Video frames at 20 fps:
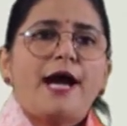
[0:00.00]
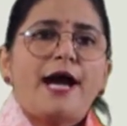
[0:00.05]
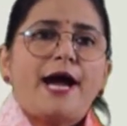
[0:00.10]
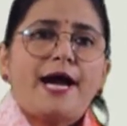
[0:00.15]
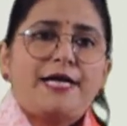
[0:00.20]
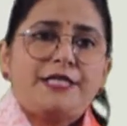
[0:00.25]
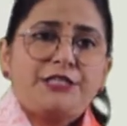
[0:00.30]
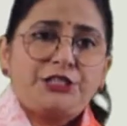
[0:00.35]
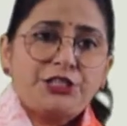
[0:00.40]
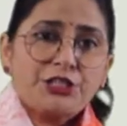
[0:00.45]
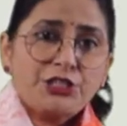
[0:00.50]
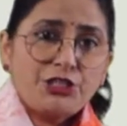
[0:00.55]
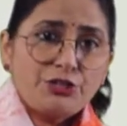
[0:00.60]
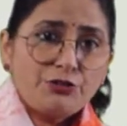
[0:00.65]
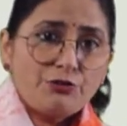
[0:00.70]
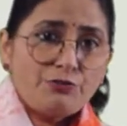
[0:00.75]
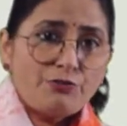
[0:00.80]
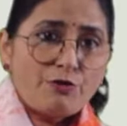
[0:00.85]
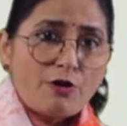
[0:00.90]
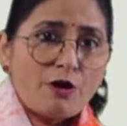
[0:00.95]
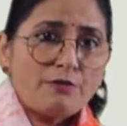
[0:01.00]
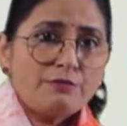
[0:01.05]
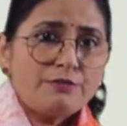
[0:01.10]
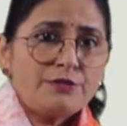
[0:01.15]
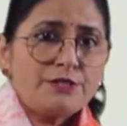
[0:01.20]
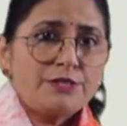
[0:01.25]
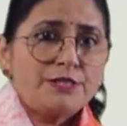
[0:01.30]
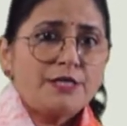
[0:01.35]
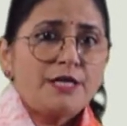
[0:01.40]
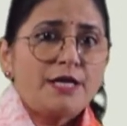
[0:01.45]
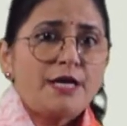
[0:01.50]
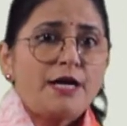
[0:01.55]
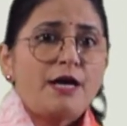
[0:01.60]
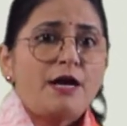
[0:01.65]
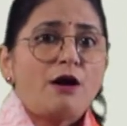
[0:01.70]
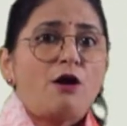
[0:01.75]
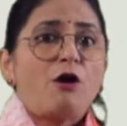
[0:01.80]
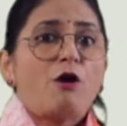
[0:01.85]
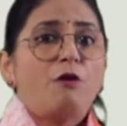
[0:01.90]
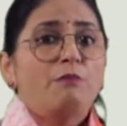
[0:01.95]
Adjective forms
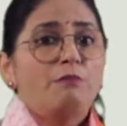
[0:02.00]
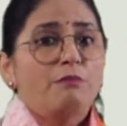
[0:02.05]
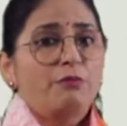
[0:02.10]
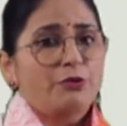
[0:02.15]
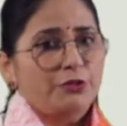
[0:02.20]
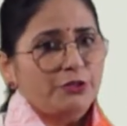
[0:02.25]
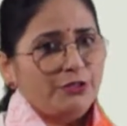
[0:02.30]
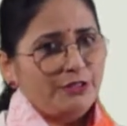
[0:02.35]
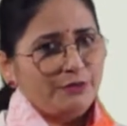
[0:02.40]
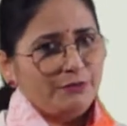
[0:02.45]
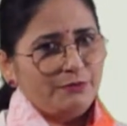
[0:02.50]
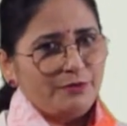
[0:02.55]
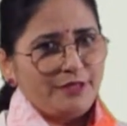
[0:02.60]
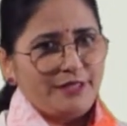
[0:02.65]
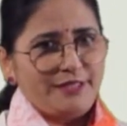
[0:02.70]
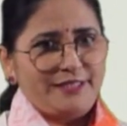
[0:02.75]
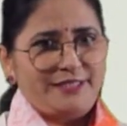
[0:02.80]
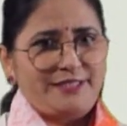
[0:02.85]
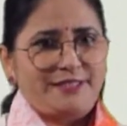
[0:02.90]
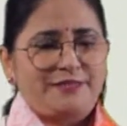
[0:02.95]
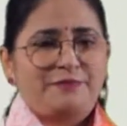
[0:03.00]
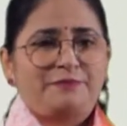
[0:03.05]
or both the words?